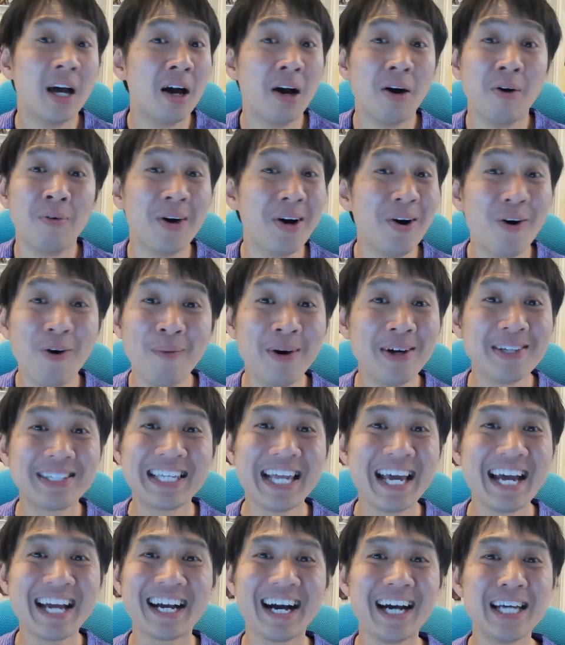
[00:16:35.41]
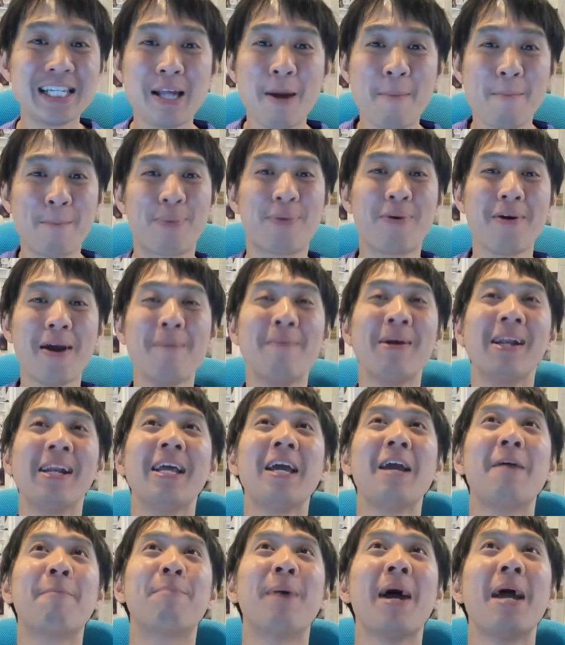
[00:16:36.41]
We're almost there, guys. Premier
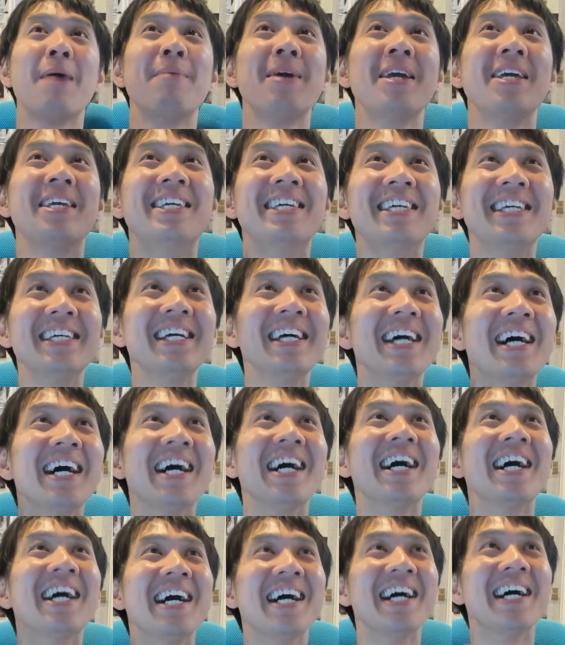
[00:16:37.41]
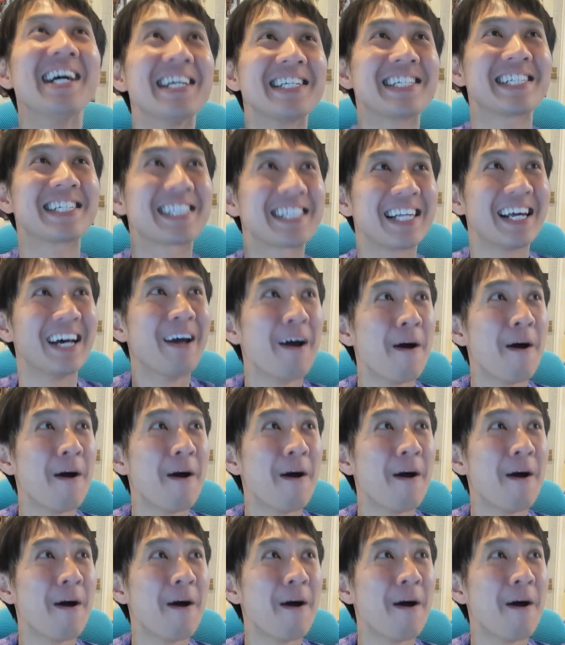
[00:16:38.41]
League, baby. Yes!